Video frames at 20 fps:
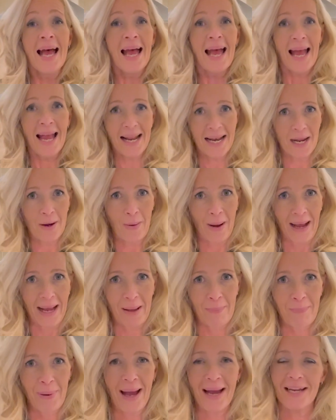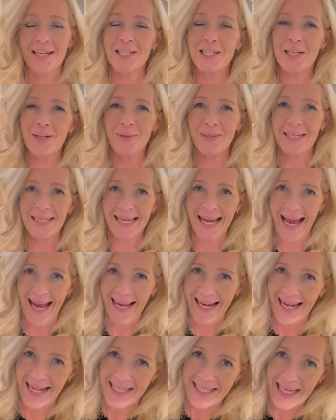Anyway, back to today.
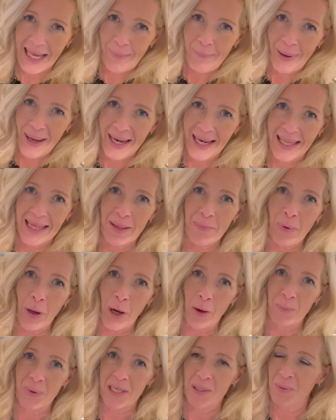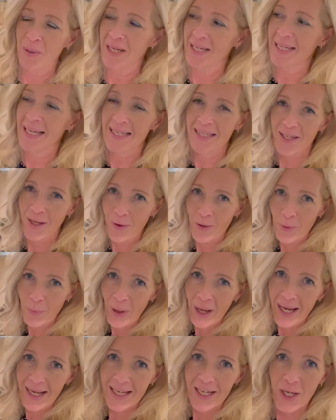Let's get back in the moment, because that's the only
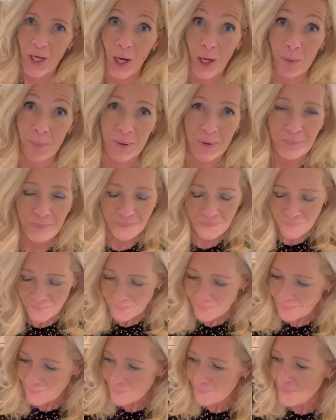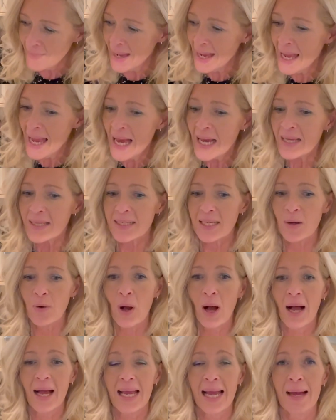way I can cope. So
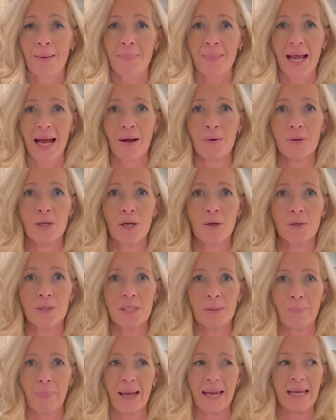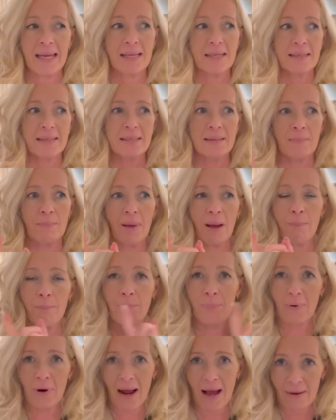I am now going to bake some
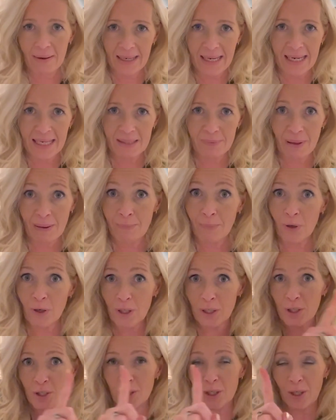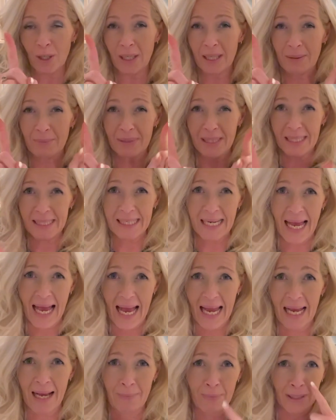brownies, but I'm not going to show you them
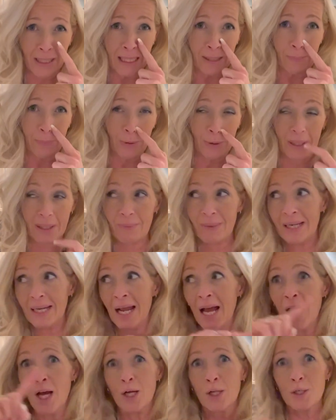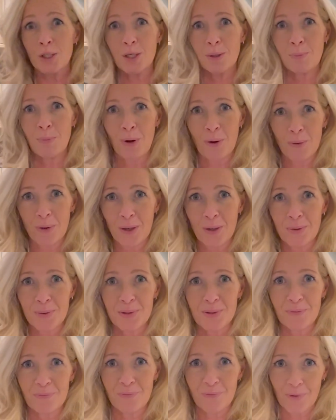today. I'm going to put them in
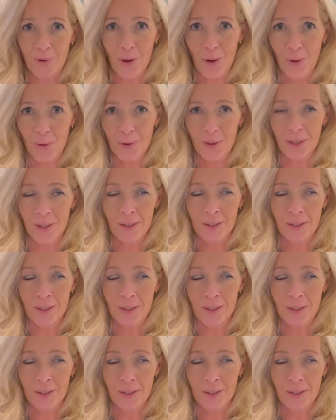tomorrow's vlog.